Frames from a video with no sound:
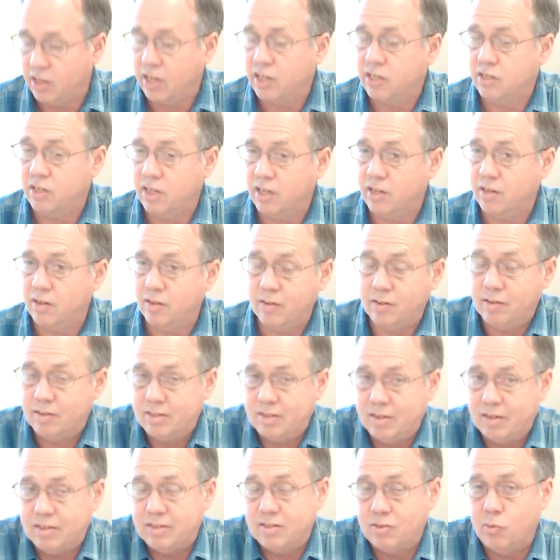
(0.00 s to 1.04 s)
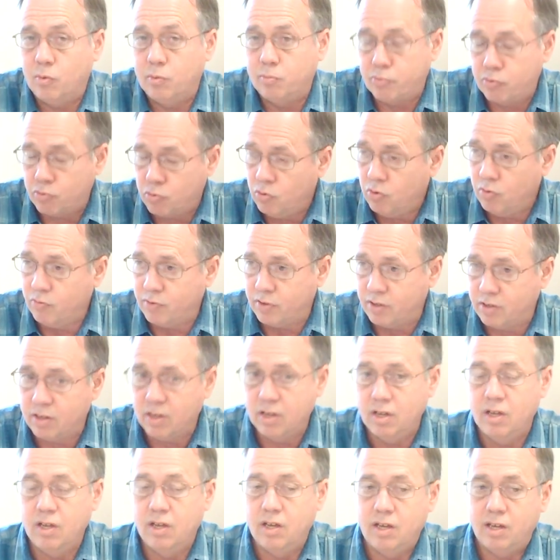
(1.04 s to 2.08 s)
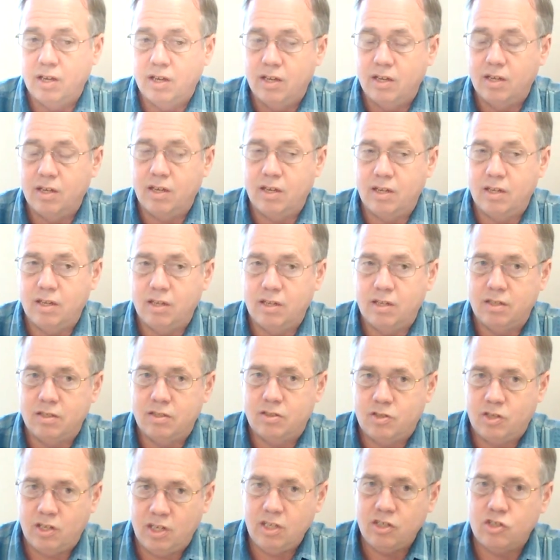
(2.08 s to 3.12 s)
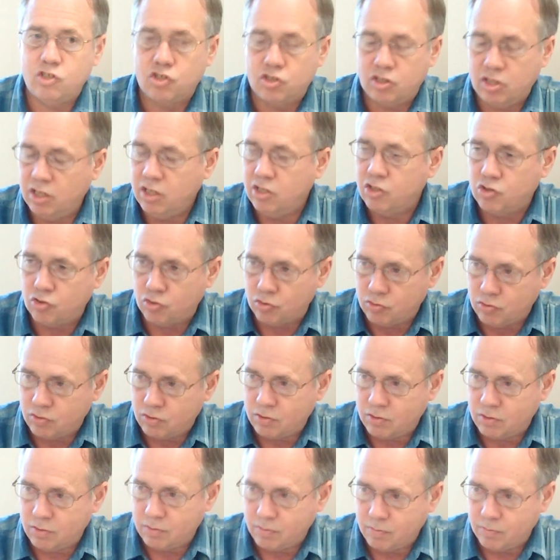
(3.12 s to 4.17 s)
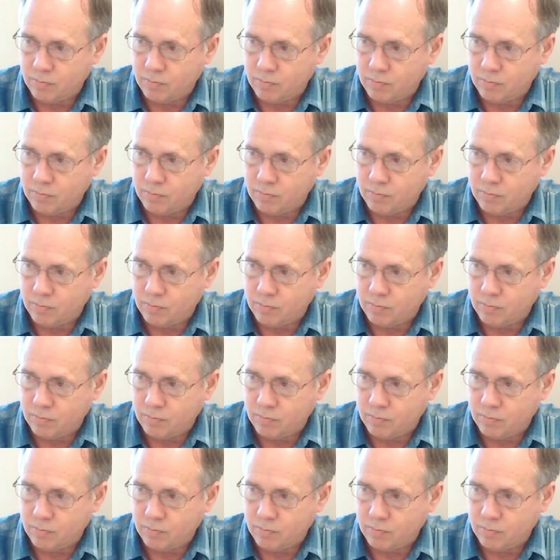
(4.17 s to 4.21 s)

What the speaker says: And then to improve it, teach teachers